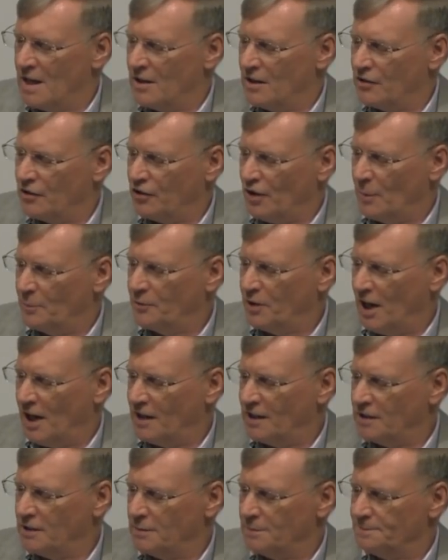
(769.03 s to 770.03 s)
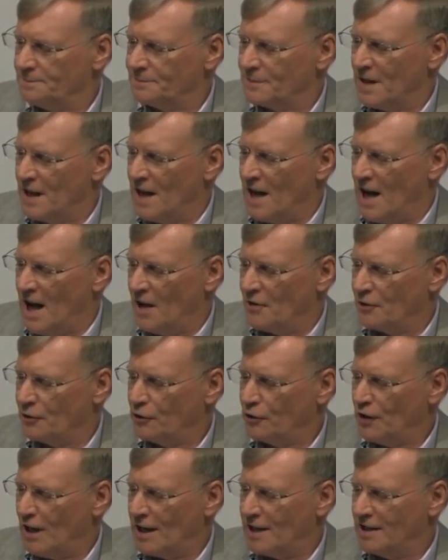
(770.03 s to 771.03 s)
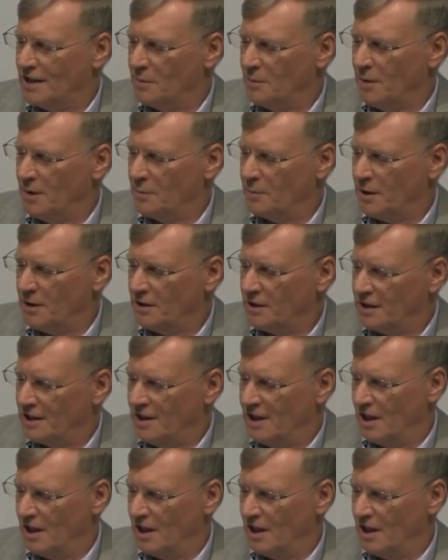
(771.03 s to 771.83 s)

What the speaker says: Subtitle, How the Second Amendment